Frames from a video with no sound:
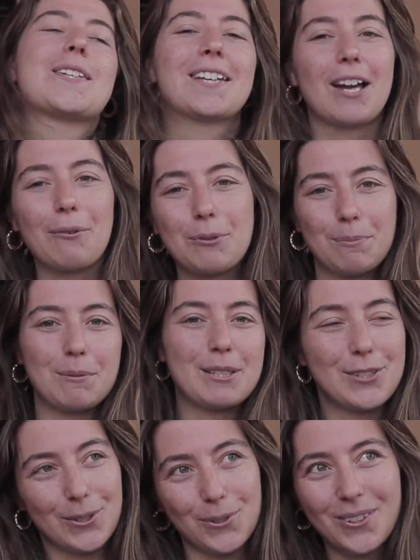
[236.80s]
and that would be me
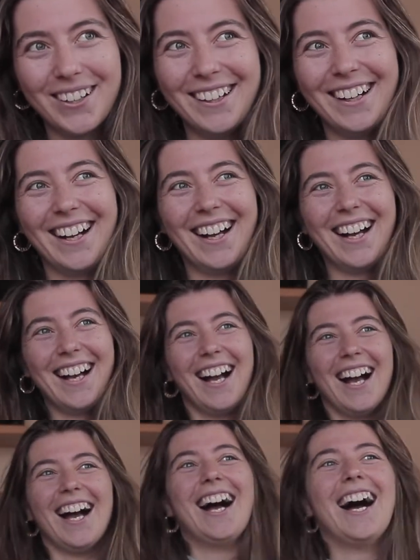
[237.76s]
too.
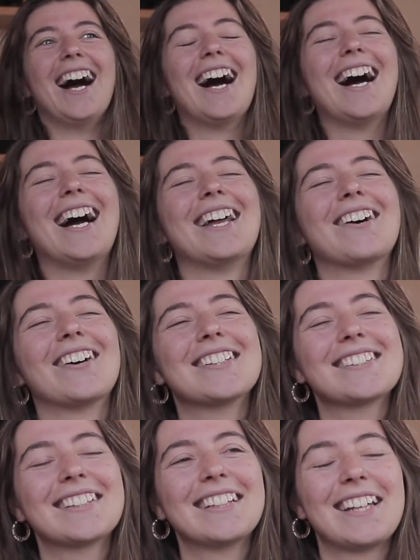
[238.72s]
And
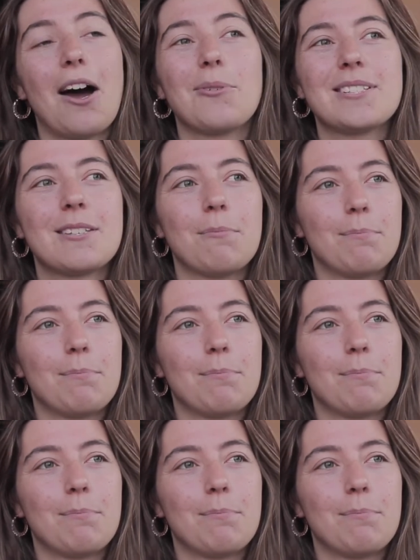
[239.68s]
honestly, that was